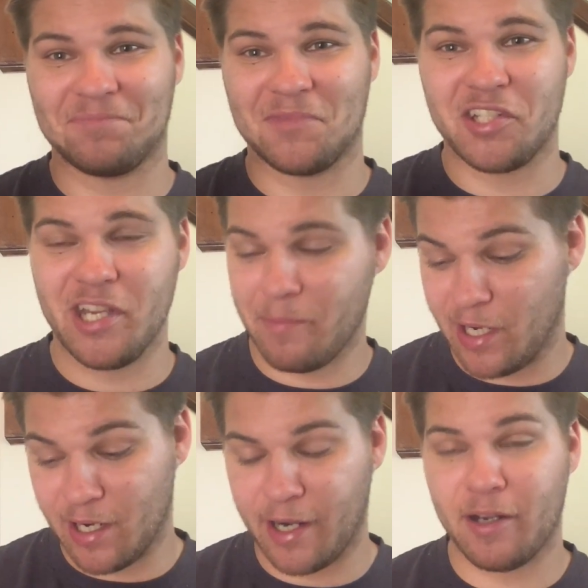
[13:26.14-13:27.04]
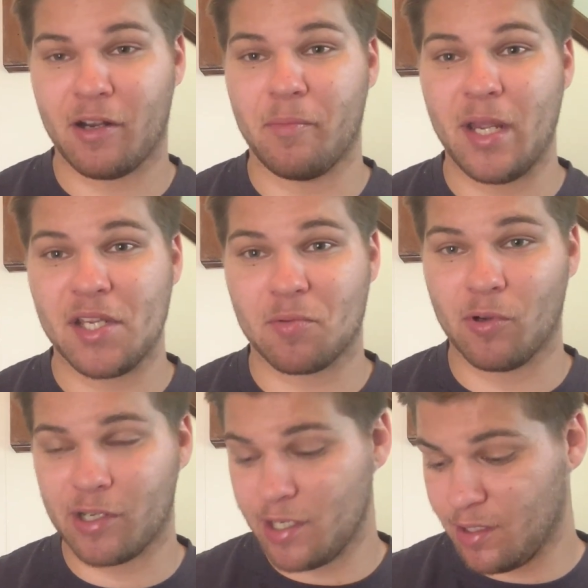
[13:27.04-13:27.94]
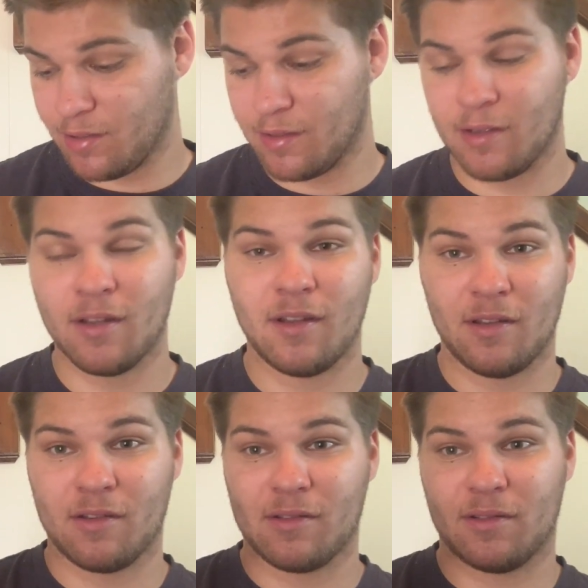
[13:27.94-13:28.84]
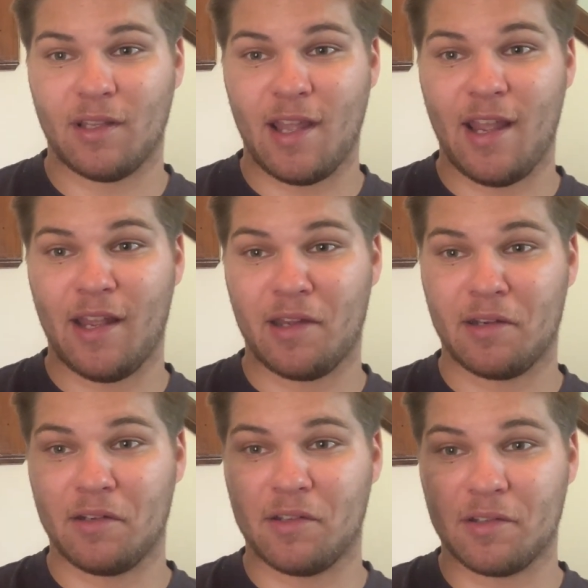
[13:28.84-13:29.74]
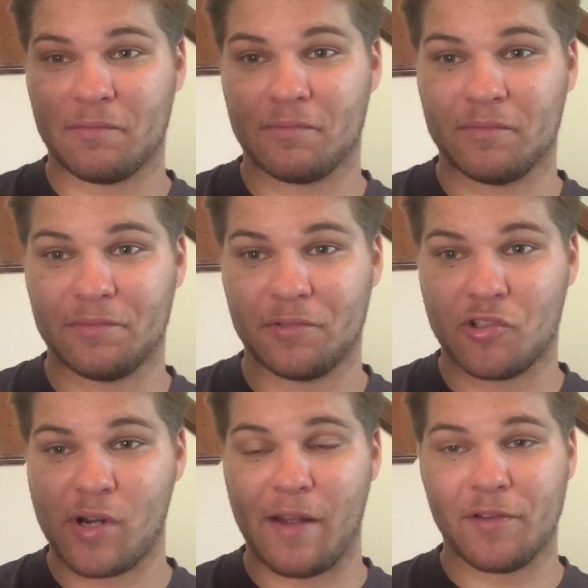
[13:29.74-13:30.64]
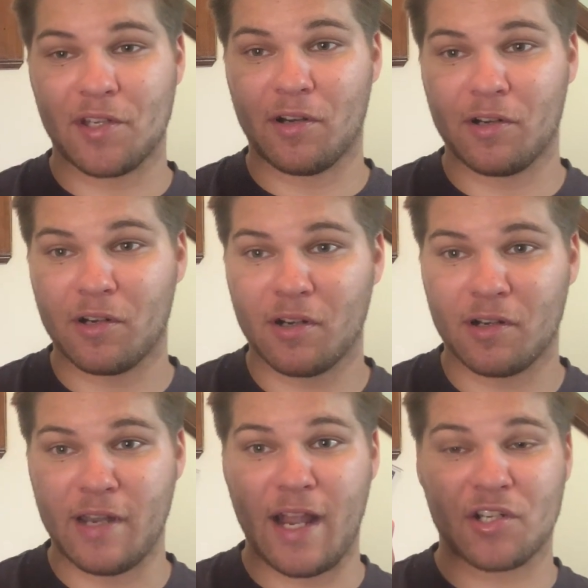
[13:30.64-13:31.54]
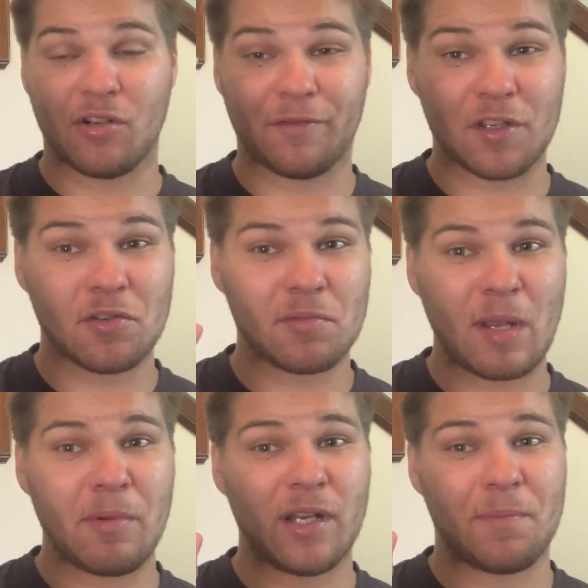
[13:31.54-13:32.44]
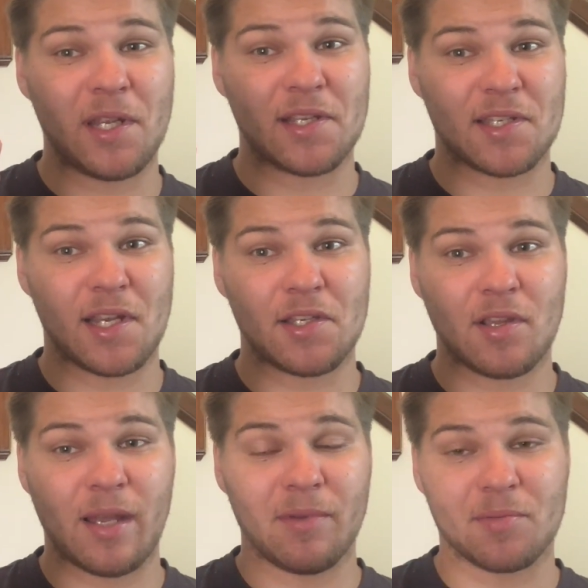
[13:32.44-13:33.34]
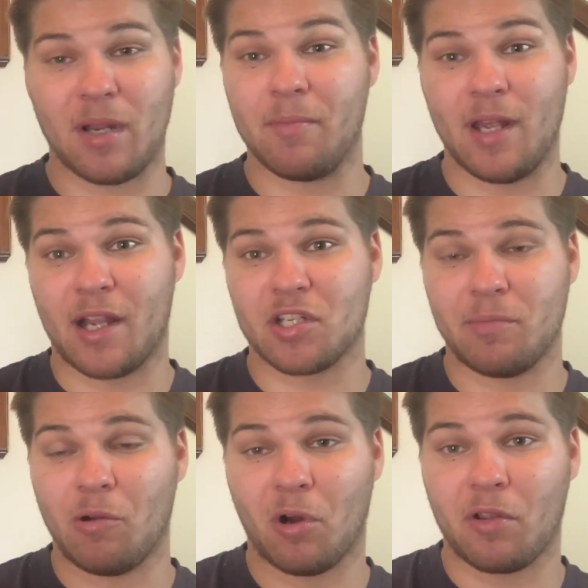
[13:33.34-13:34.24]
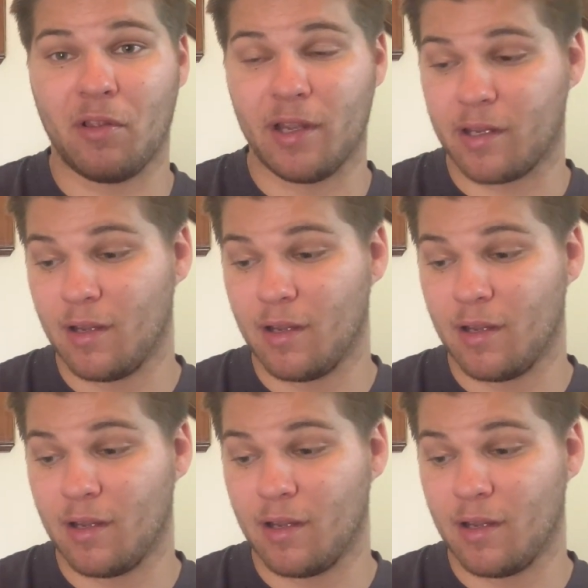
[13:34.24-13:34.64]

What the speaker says: GMA 9 on a base rookie. And Travis Hunter, national. If this was maybe in a PSA slab, this might actually be worth like